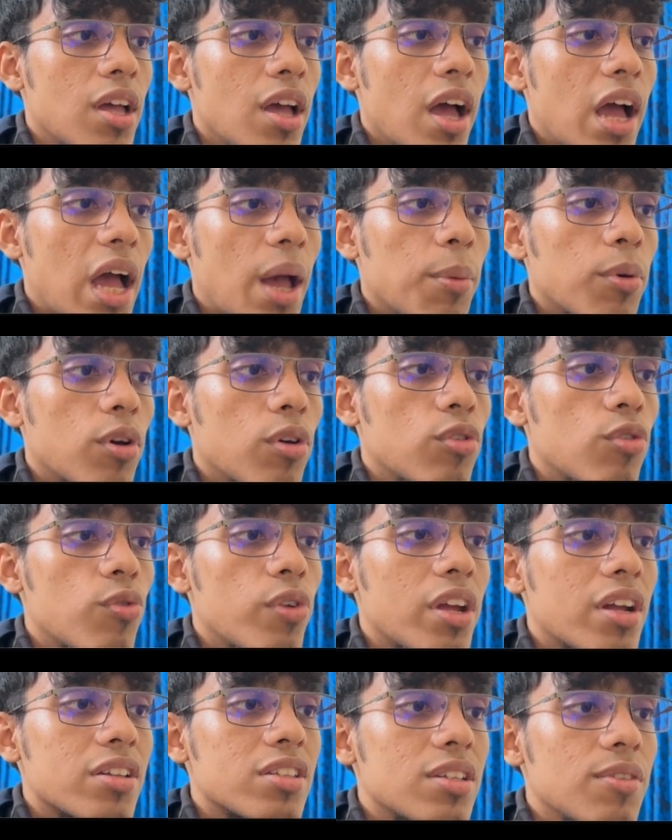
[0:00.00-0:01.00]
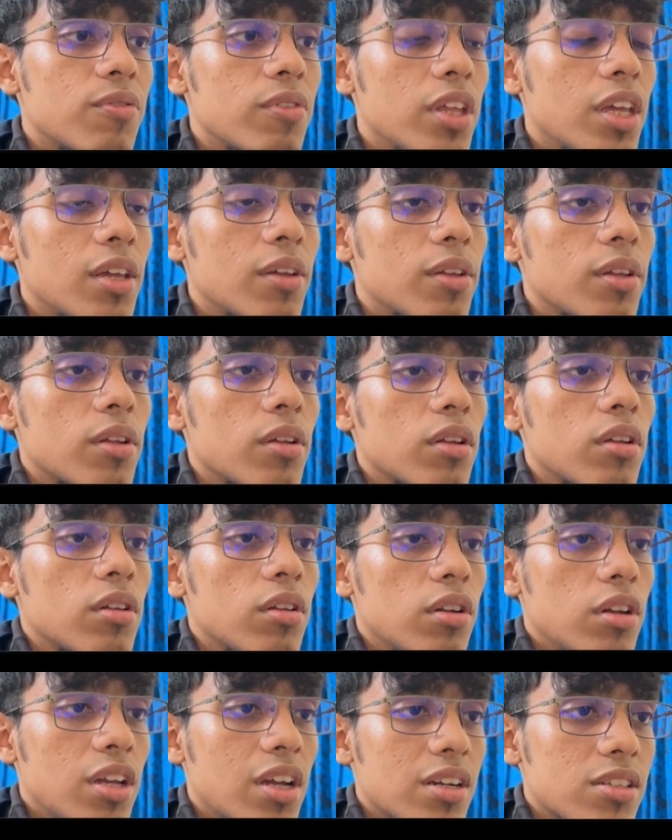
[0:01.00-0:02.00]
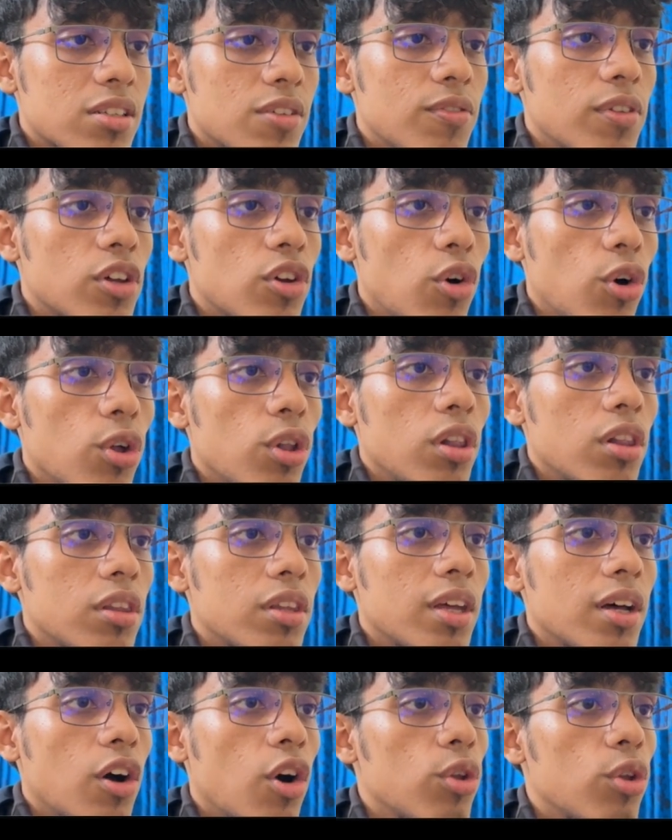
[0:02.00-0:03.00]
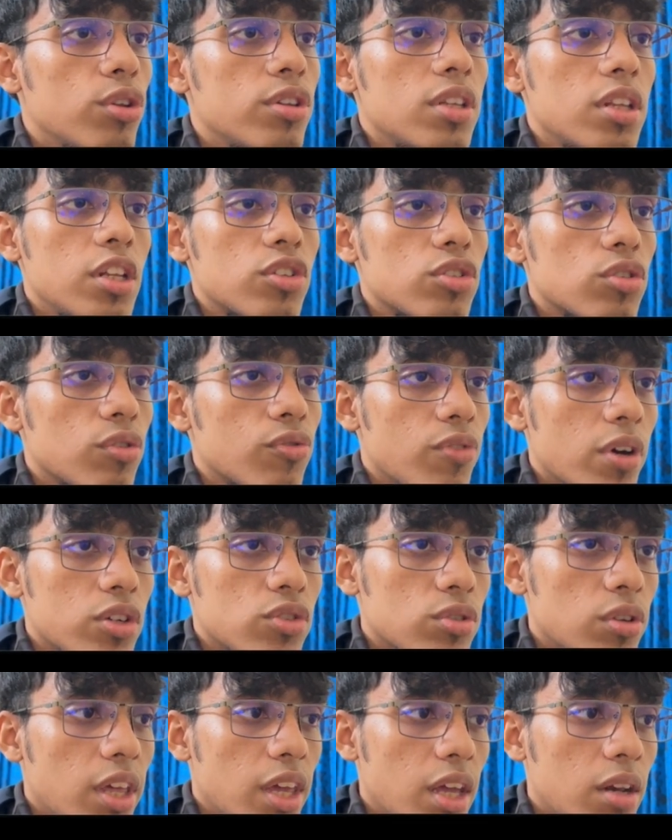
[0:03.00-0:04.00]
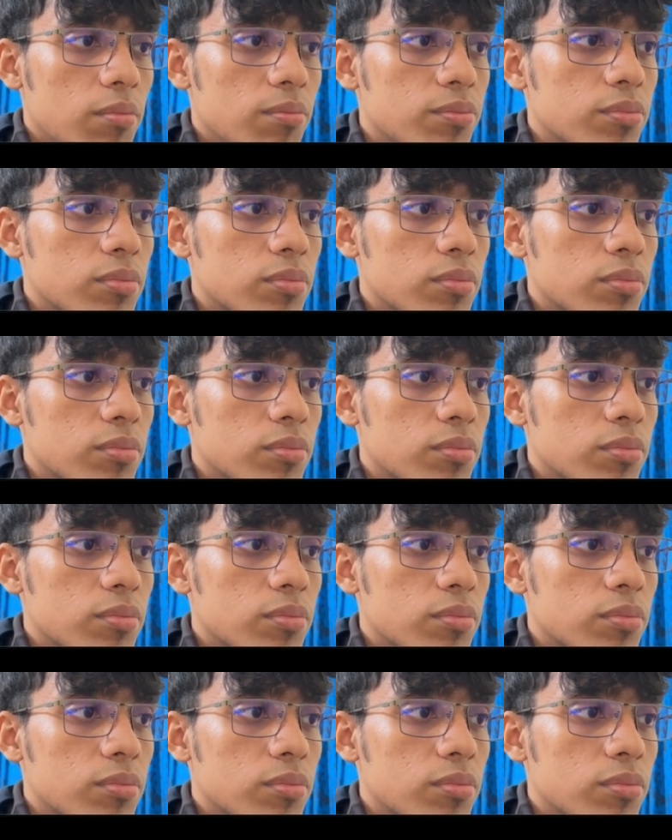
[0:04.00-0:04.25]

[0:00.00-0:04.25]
I'm going to recursively call the whole delete node function again.